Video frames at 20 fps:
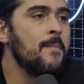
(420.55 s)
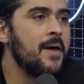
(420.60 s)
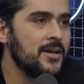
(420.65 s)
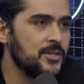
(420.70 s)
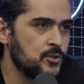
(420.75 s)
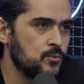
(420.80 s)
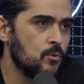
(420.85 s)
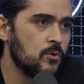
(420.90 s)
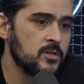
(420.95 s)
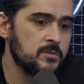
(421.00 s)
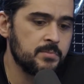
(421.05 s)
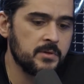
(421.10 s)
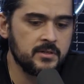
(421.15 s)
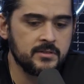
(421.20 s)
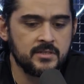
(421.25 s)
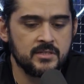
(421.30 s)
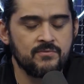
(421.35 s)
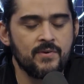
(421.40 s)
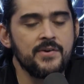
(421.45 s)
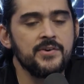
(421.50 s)
match works,
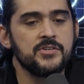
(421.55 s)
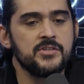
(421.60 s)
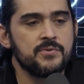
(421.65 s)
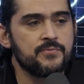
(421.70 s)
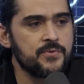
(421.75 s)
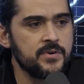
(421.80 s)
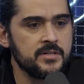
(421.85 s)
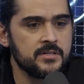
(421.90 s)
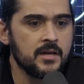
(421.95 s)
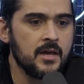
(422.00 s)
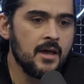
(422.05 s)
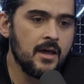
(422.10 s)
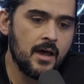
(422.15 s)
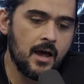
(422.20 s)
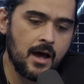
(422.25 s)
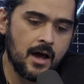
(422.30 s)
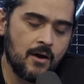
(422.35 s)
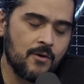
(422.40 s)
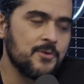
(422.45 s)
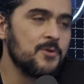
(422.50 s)
because it's very different
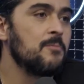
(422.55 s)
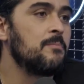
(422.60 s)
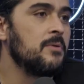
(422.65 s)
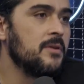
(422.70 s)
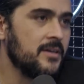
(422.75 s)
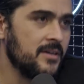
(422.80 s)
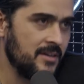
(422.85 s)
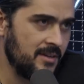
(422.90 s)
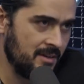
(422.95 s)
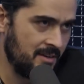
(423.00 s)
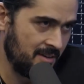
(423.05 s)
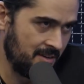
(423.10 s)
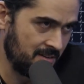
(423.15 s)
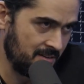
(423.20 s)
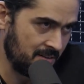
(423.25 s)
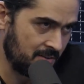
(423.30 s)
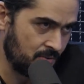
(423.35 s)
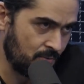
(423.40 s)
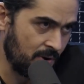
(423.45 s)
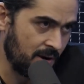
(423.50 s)
how you play in
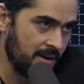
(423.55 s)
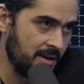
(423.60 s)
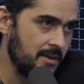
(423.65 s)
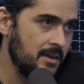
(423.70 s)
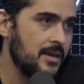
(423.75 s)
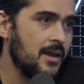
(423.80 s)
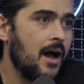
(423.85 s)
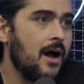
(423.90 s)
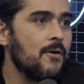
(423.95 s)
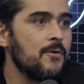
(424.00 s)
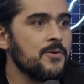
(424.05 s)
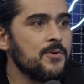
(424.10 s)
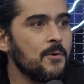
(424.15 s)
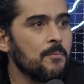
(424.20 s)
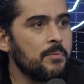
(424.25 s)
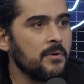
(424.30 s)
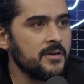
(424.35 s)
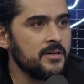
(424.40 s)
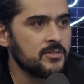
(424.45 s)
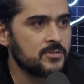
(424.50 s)
the training, how you
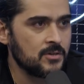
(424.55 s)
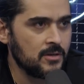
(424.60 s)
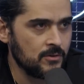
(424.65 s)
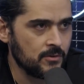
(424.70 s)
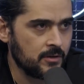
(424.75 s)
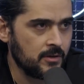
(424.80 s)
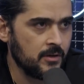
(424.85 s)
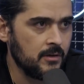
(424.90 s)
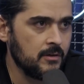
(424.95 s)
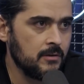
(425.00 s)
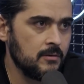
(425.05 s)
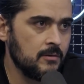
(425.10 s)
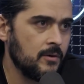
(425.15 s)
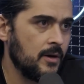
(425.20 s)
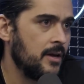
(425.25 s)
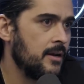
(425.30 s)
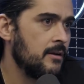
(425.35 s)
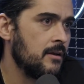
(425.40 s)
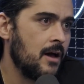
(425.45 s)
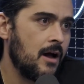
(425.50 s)
play in solo queue,
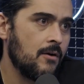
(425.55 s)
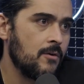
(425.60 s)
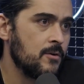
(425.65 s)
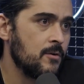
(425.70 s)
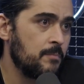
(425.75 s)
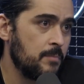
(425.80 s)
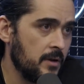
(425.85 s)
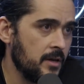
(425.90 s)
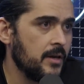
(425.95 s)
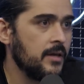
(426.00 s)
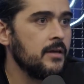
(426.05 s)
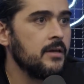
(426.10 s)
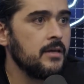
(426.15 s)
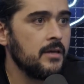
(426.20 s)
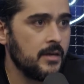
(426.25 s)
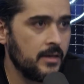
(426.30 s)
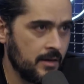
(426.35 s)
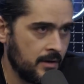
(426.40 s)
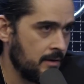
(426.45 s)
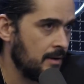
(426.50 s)
and how you play
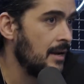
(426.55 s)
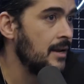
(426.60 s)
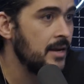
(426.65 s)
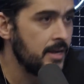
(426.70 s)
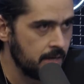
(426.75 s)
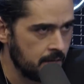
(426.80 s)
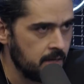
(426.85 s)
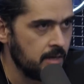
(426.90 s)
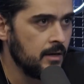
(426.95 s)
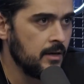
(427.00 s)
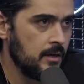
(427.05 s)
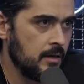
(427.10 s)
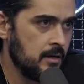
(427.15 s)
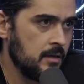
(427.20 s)
in a league.